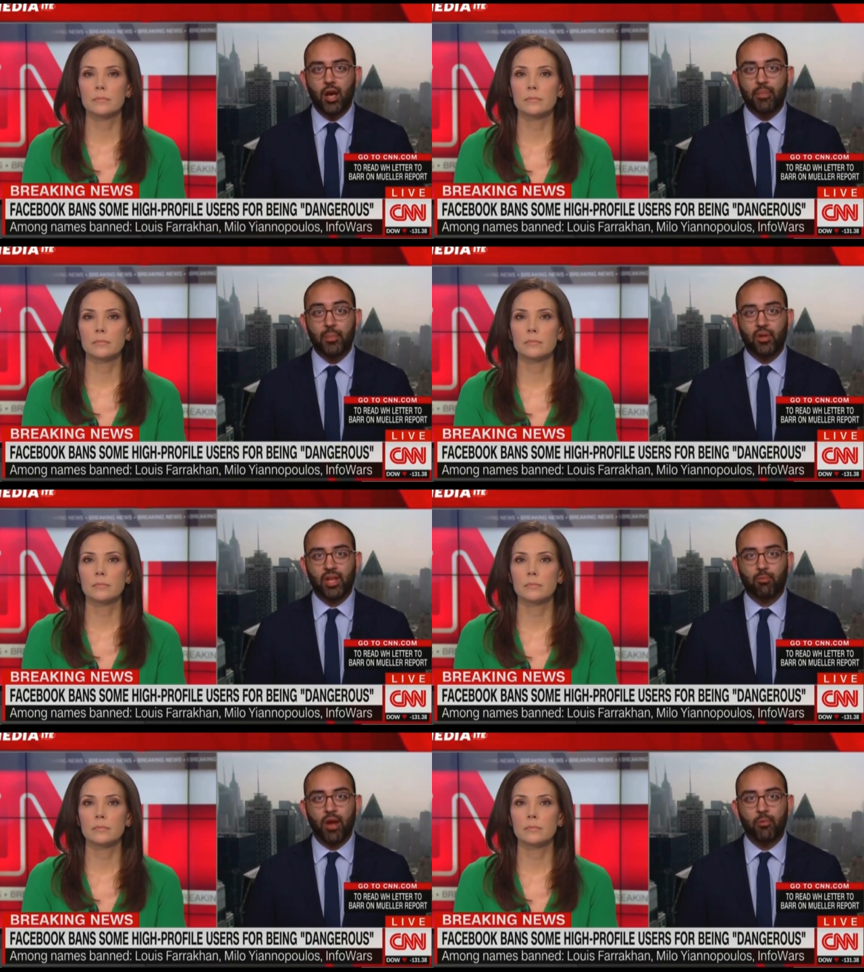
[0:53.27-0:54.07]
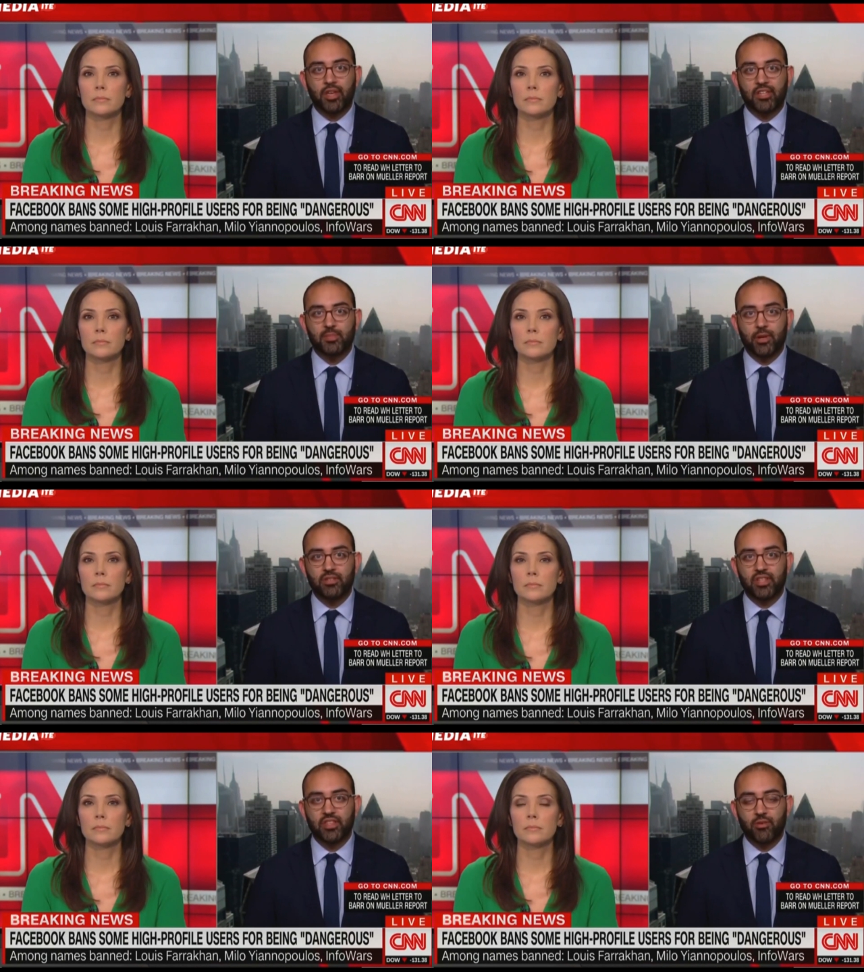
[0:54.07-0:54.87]
Speaker 1: people like right-wing
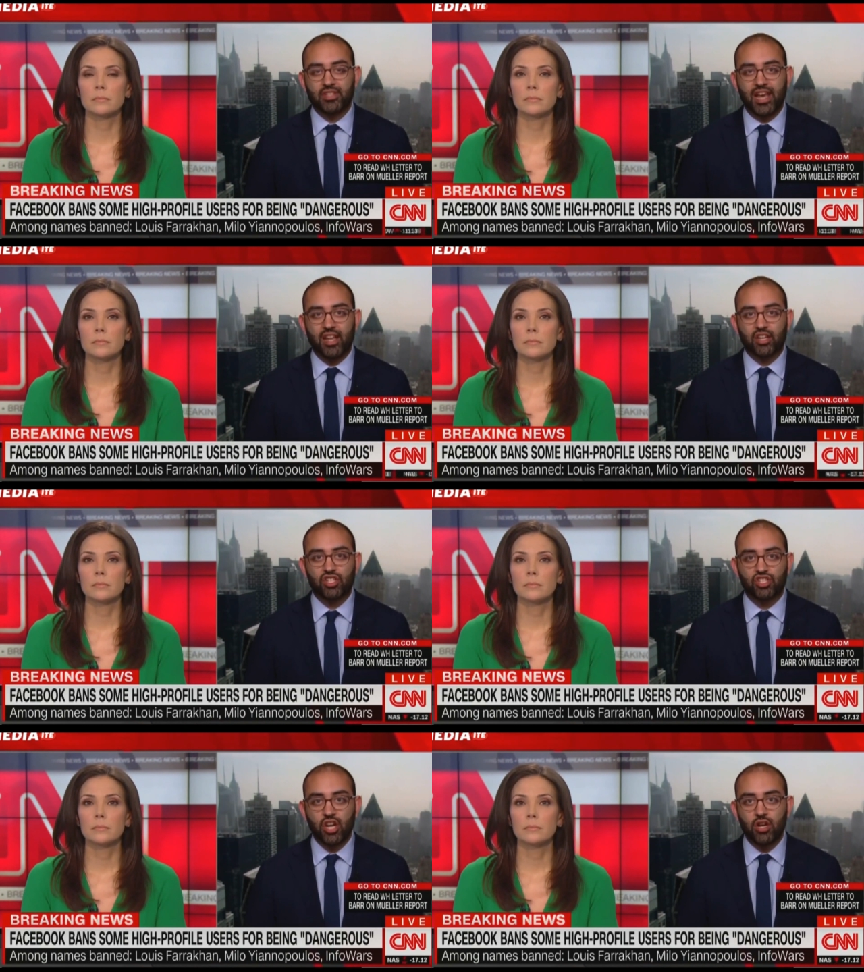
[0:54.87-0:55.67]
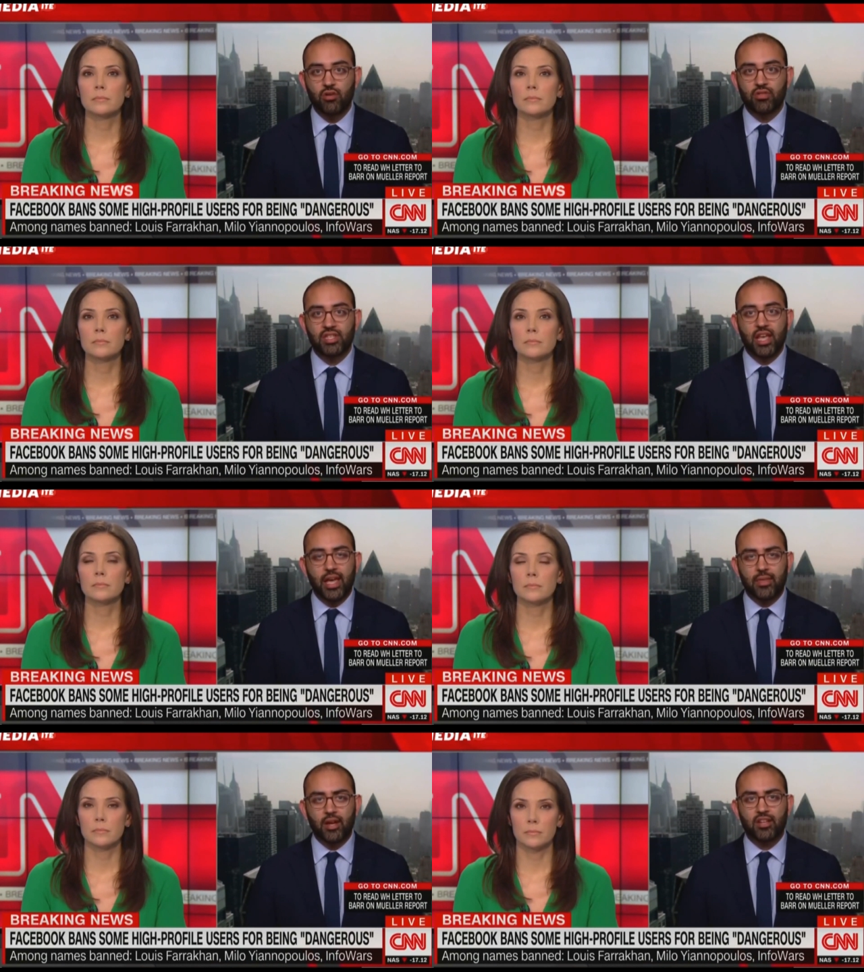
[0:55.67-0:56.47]
conspiracy theorist Alex Jones,
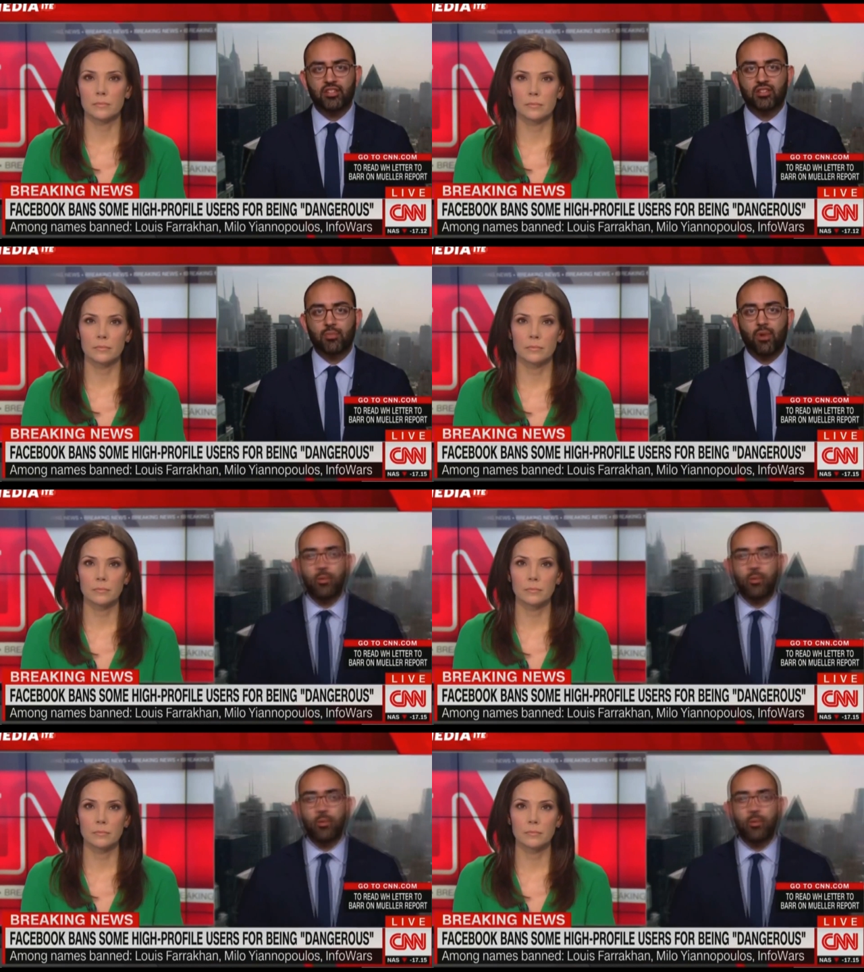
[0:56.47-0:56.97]
and then also some